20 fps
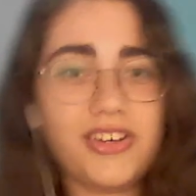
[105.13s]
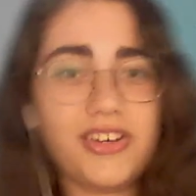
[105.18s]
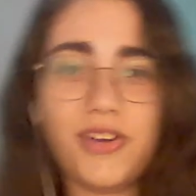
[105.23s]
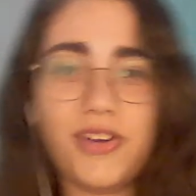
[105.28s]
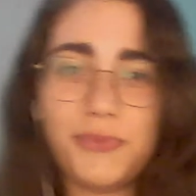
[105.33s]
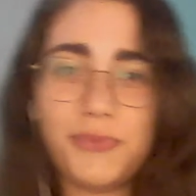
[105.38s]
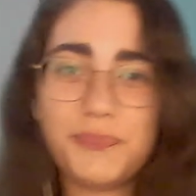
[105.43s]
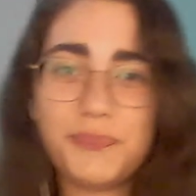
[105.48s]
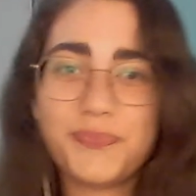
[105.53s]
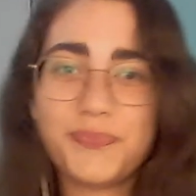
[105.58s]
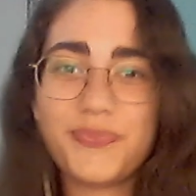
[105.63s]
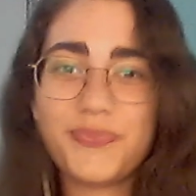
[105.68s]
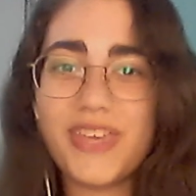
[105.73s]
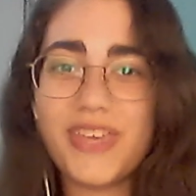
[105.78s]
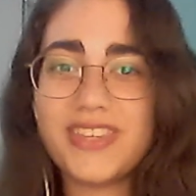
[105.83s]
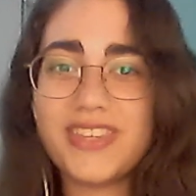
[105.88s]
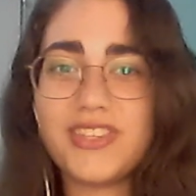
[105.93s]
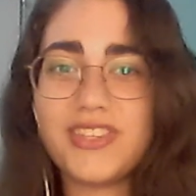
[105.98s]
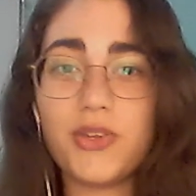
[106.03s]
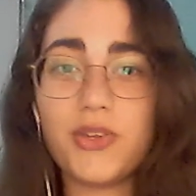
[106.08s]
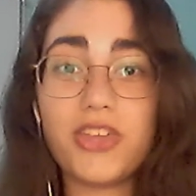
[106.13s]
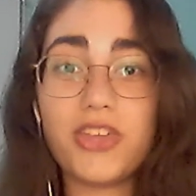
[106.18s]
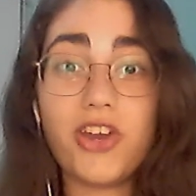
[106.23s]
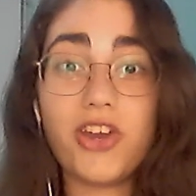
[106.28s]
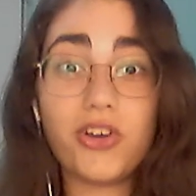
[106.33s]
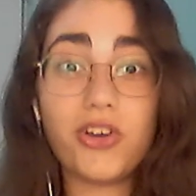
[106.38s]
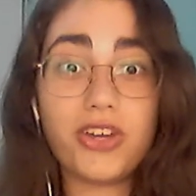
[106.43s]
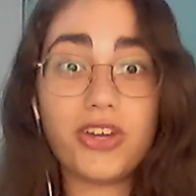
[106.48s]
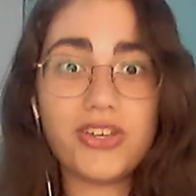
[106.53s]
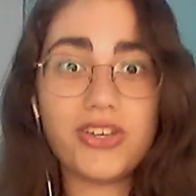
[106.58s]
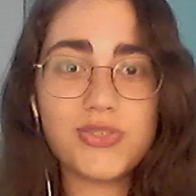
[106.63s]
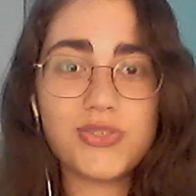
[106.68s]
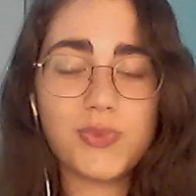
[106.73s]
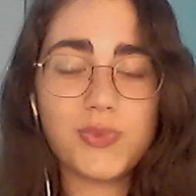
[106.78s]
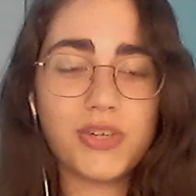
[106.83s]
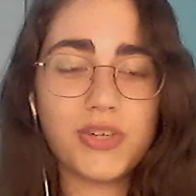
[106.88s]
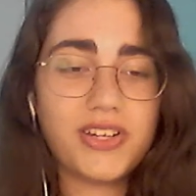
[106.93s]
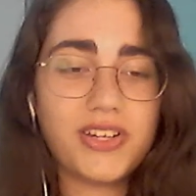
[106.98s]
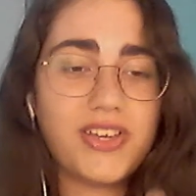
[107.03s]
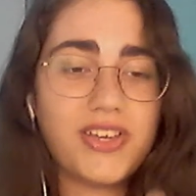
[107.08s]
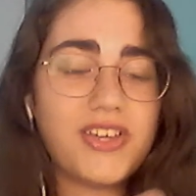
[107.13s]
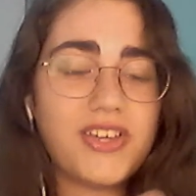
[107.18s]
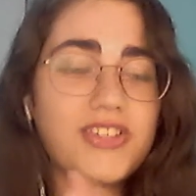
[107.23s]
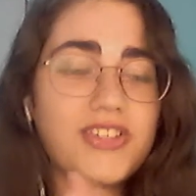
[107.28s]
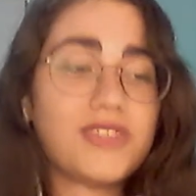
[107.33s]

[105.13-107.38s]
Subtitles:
you know, till the earliest one.